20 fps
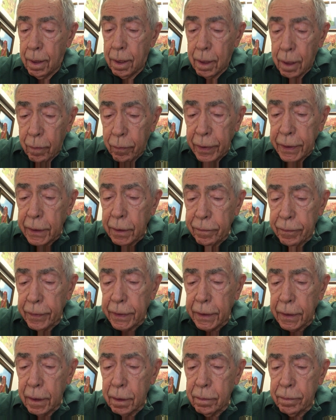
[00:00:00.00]
If we can
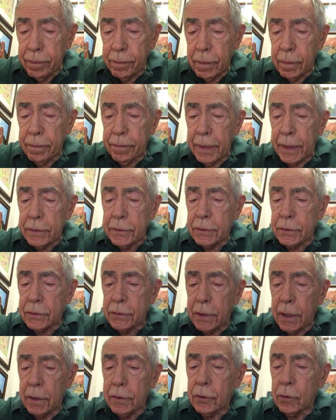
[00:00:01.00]
forgive offenses
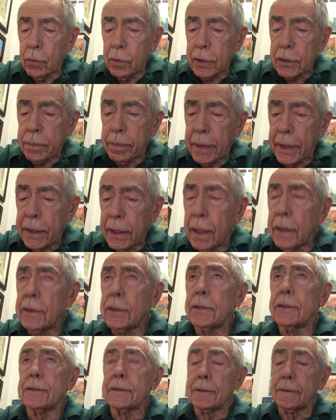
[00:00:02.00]
done to us by
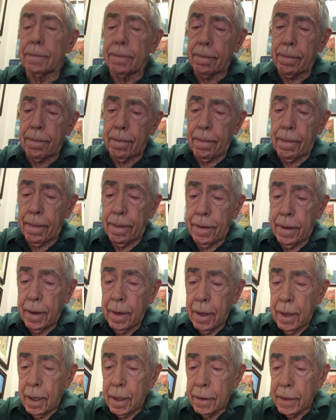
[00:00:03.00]
others,
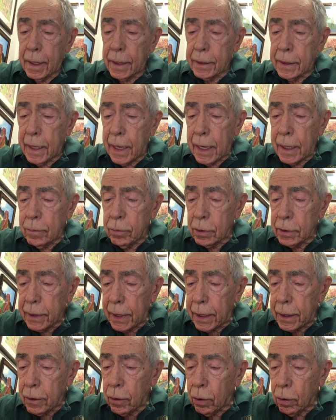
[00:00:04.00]
then God will
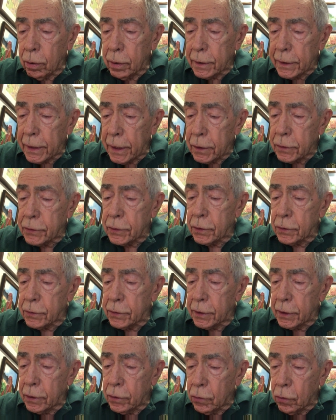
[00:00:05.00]
not hold against us
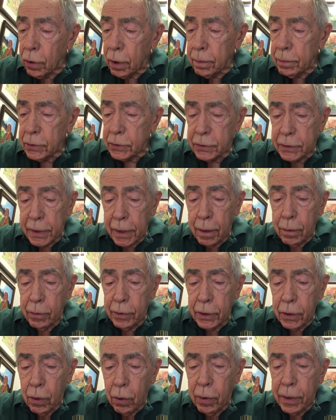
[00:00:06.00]
the enormous debt
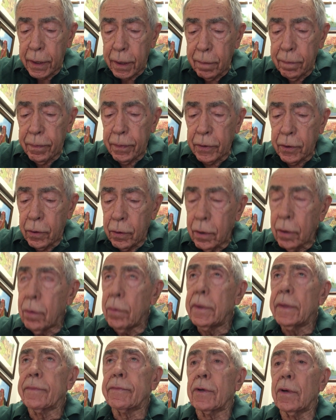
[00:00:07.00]
we owe Him for the hurt
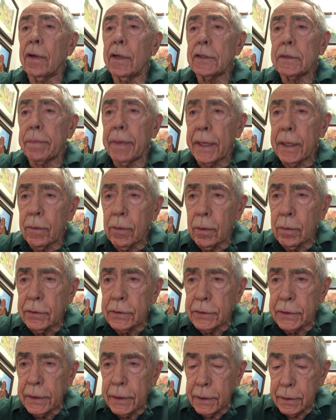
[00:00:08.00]
we have caused by our own
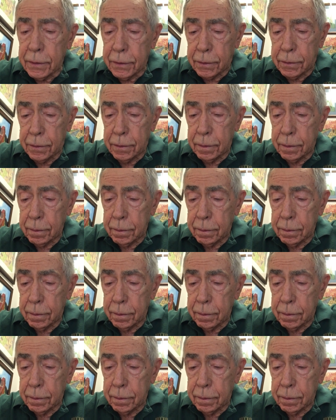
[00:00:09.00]
sins.